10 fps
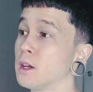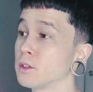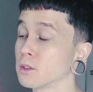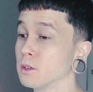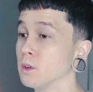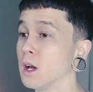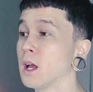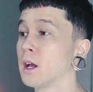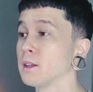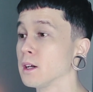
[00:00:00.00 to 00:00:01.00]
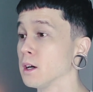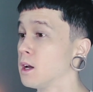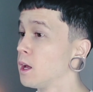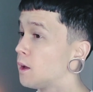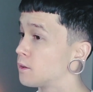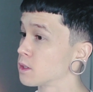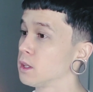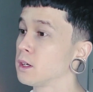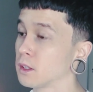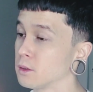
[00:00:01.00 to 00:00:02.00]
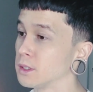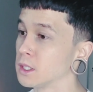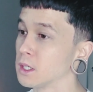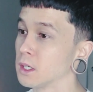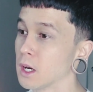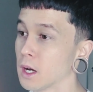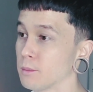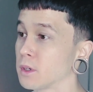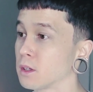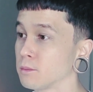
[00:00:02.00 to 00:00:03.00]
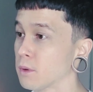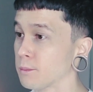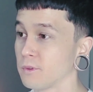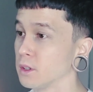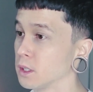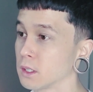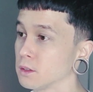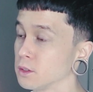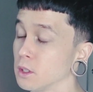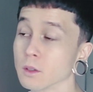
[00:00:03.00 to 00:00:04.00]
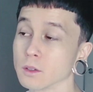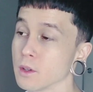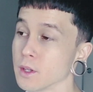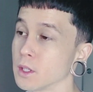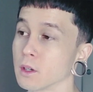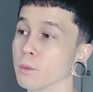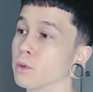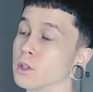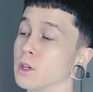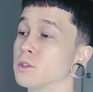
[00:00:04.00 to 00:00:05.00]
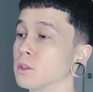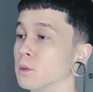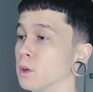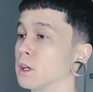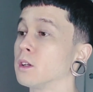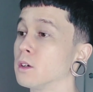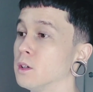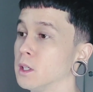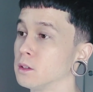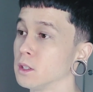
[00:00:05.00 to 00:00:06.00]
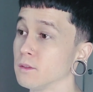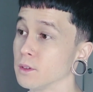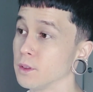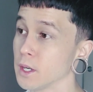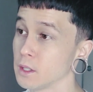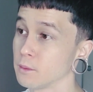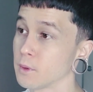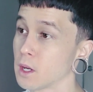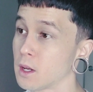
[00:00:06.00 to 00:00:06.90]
So yeah, it's a lot going on. I'm feeling called to go into the tarot portion, so we're gonna go ahead and leave it there.